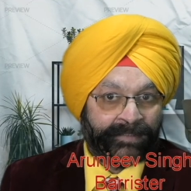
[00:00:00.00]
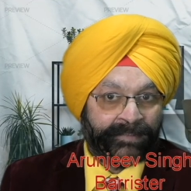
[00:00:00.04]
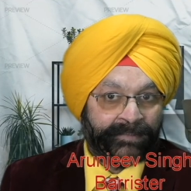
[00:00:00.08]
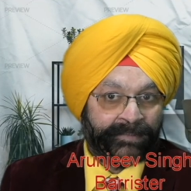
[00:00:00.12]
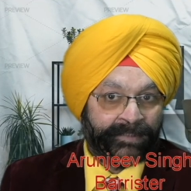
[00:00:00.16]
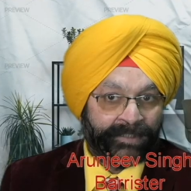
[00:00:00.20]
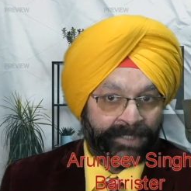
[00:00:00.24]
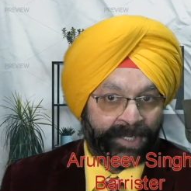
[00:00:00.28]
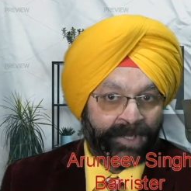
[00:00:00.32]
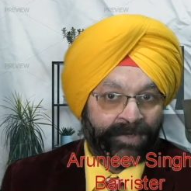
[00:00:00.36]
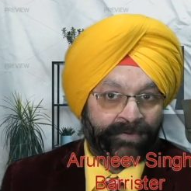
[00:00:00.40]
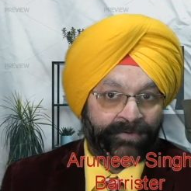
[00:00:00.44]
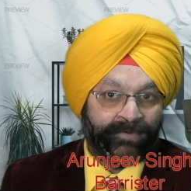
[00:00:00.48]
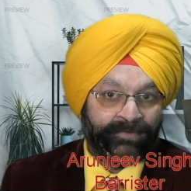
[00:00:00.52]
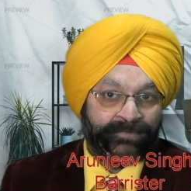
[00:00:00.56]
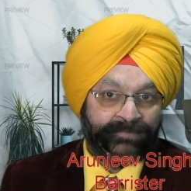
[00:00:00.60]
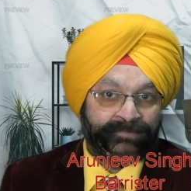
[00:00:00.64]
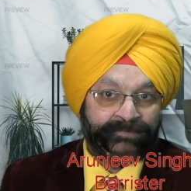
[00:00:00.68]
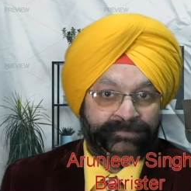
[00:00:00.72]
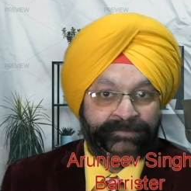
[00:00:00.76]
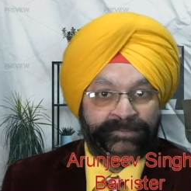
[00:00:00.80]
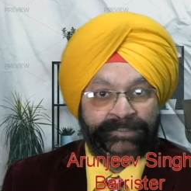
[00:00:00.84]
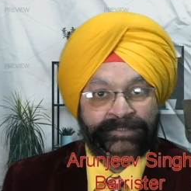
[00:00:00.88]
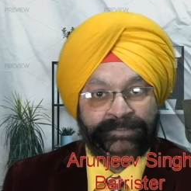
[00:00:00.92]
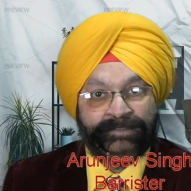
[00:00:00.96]
allow
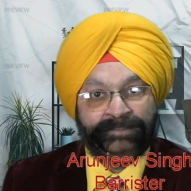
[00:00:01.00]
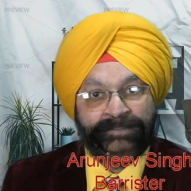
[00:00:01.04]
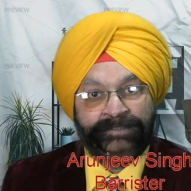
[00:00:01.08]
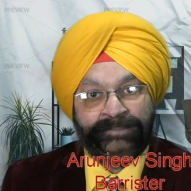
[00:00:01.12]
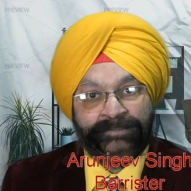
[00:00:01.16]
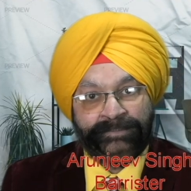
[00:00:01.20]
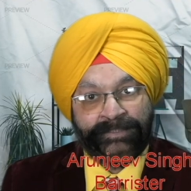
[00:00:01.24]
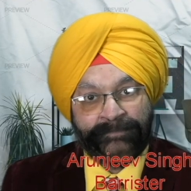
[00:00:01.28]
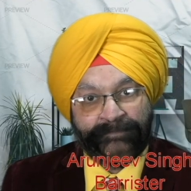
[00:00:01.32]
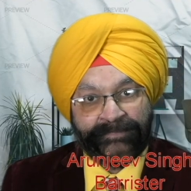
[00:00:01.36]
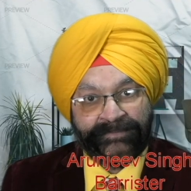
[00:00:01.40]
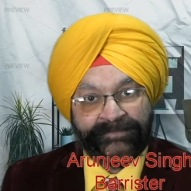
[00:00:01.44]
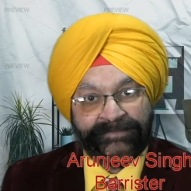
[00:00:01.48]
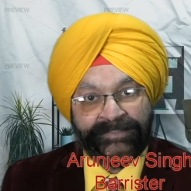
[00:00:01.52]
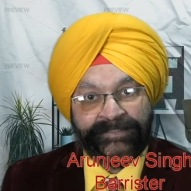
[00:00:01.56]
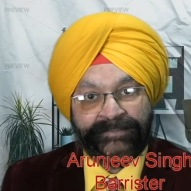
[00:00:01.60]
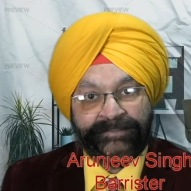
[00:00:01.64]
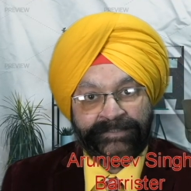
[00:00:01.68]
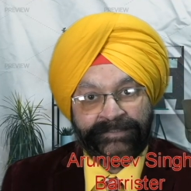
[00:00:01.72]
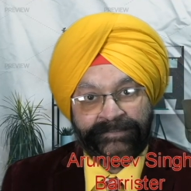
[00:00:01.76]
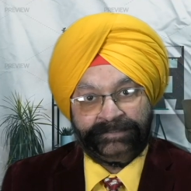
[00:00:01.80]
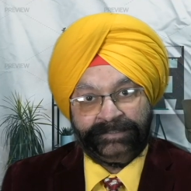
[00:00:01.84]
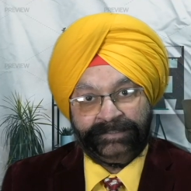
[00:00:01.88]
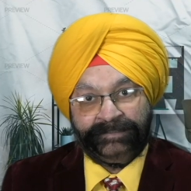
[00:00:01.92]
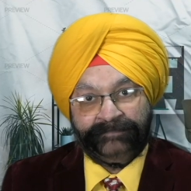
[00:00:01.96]
the
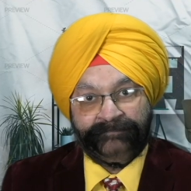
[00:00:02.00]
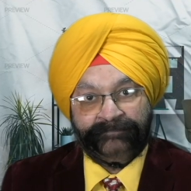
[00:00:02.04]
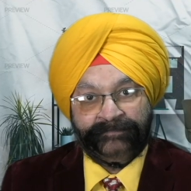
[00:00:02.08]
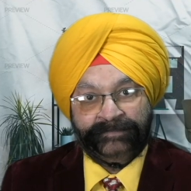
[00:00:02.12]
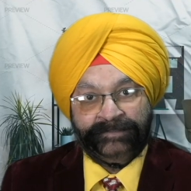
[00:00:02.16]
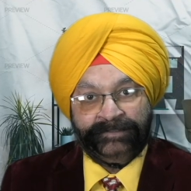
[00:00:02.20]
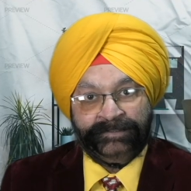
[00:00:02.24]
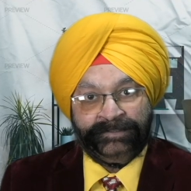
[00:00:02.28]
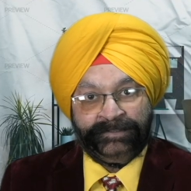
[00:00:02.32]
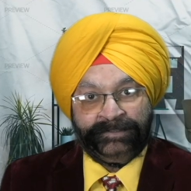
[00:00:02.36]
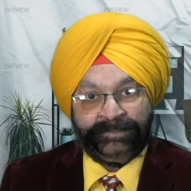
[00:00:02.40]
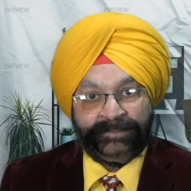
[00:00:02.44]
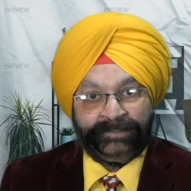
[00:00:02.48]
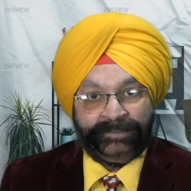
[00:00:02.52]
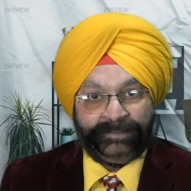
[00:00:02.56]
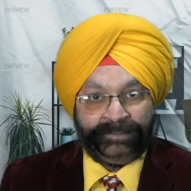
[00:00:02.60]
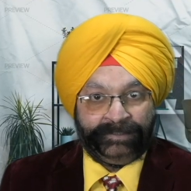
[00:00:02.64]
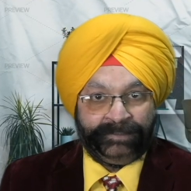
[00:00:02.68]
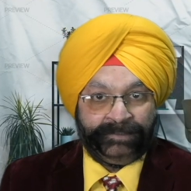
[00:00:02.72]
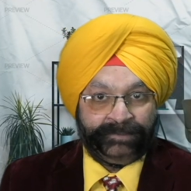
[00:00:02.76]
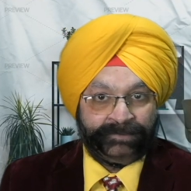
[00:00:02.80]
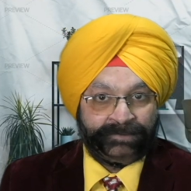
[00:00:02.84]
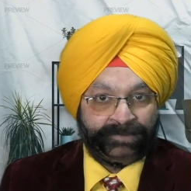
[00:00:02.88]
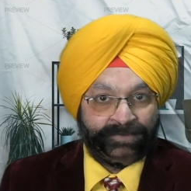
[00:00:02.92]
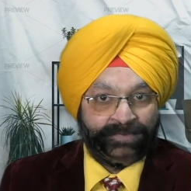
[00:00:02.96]
representative
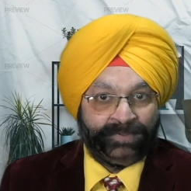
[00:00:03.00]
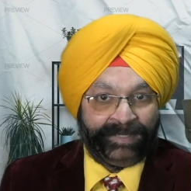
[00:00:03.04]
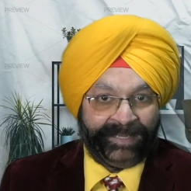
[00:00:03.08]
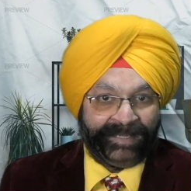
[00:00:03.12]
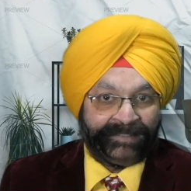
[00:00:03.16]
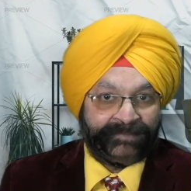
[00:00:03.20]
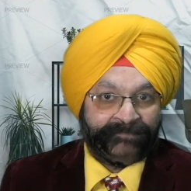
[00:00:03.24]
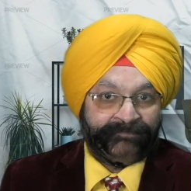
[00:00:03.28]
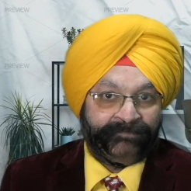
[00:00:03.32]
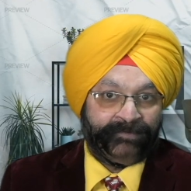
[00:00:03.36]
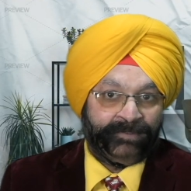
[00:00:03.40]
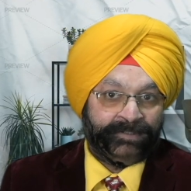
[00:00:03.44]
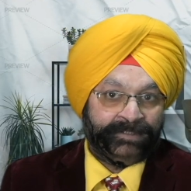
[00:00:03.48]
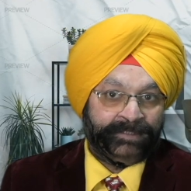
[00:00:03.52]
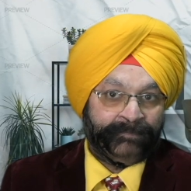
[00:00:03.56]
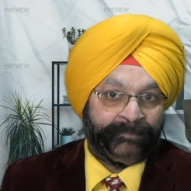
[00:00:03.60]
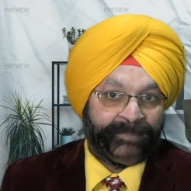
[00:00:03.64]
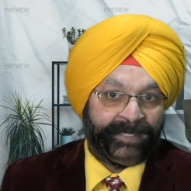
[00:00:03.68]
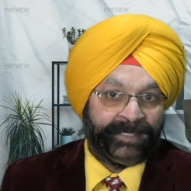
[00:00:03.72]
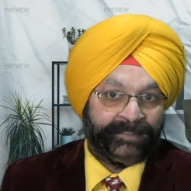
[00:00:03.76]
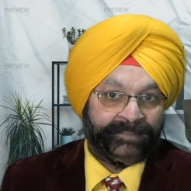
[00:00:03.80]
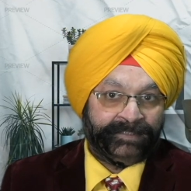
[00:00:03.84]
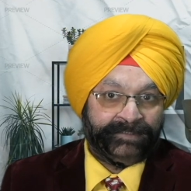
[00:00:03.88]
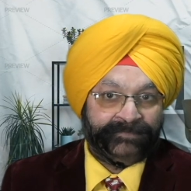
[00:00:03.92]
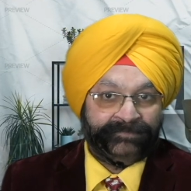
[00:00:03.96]
to act for the
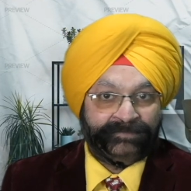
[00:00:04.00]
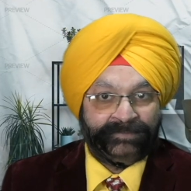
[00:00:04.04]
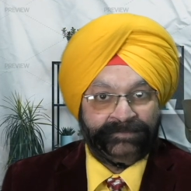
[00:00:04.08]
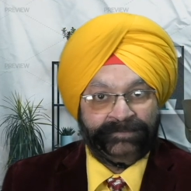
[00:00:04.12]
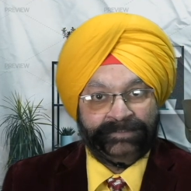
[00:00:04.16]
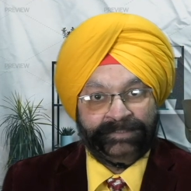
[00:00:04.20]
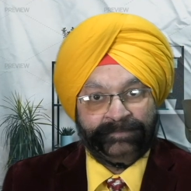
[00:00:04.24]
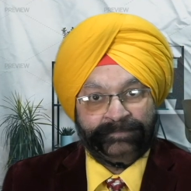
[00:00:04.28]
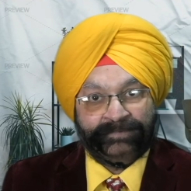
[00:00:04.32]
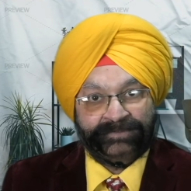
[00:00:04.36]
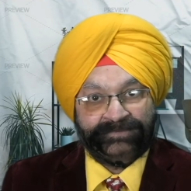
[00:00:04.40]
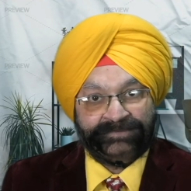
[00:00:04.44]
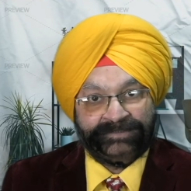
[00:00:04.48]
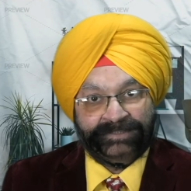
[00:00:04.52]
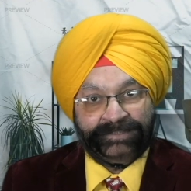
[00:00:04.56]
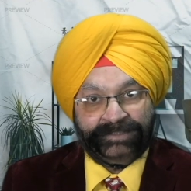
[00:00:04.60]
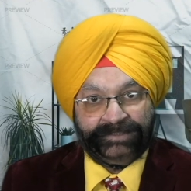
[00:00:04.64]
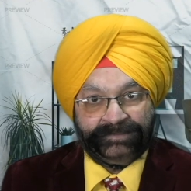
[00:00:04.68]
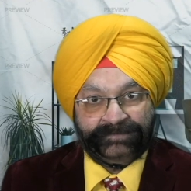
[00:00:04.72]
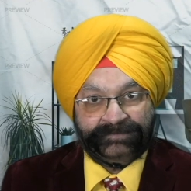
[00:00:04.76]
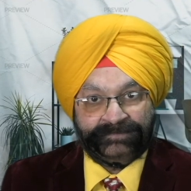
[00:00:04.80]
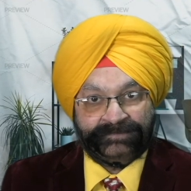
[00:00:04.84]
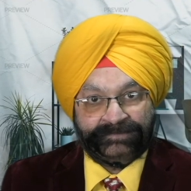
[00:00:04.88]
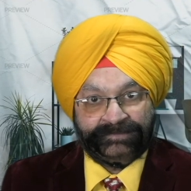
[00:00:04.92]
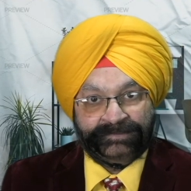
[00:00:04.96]
parties in the
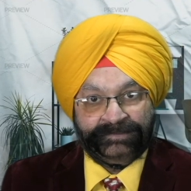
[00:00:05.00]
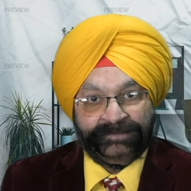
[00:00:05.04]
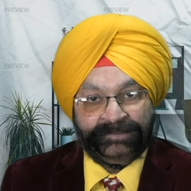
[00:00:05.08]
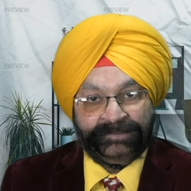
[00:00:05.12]
proceedings.